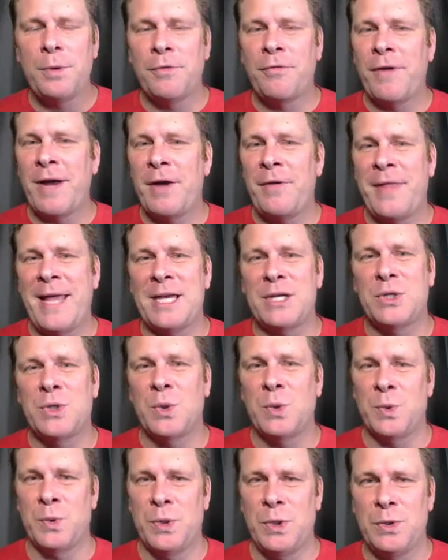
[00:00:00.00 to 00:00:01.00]
you found that
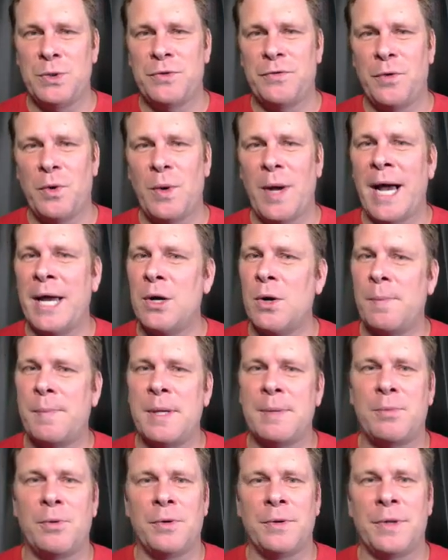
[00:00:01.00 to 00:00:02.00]
tool useful. I know
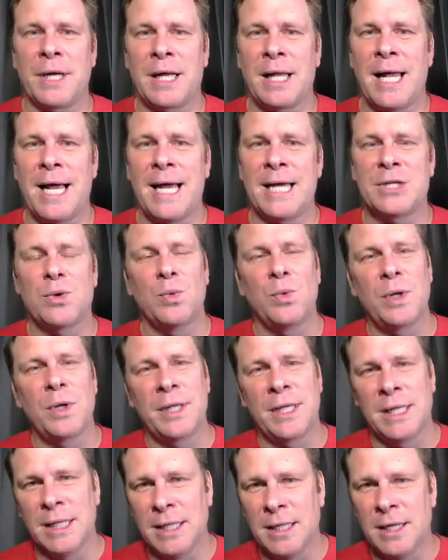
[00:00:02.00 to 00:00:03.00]
people in the class
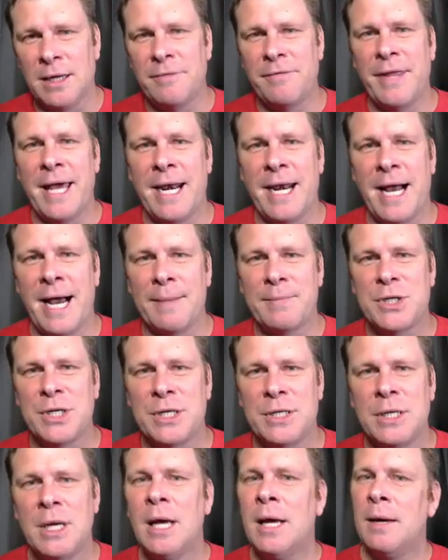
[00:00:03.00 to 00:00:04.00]
really love that
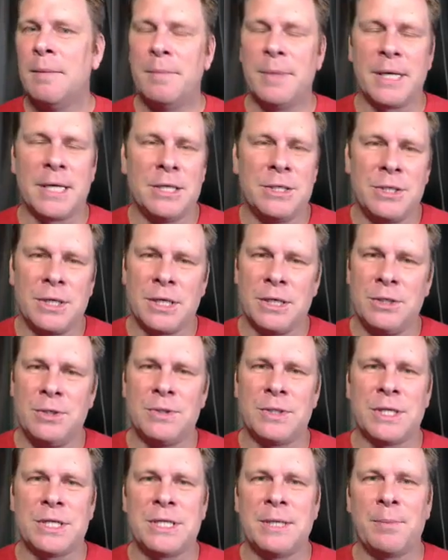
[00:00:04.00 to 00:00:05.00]
option because you can
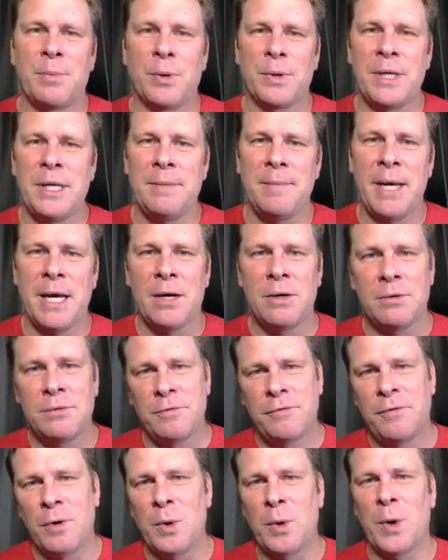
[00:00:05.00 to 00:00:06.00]
use a simple email,
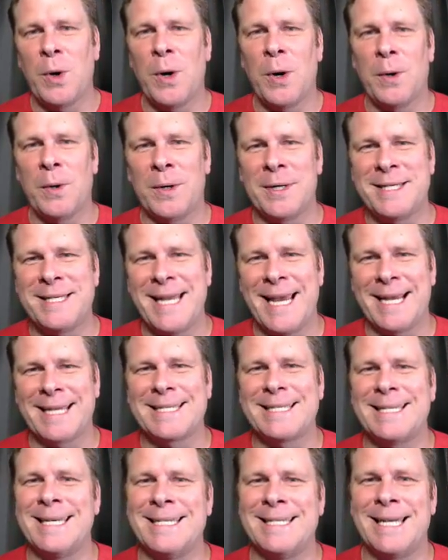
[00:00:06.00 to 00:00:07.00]
phone call, or
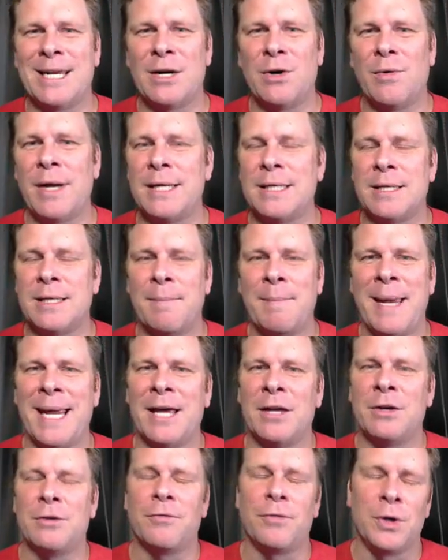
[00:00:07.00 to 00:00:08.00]
text to generate
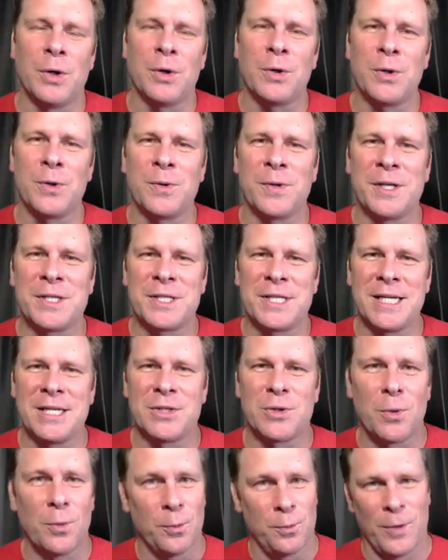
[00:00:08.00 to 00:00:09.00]
demand for your new
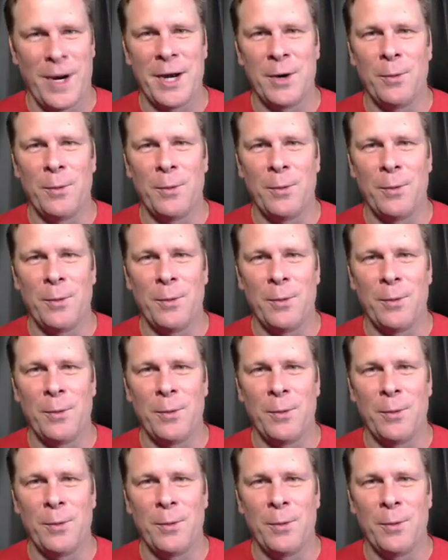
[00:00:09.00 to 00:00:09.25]
listings right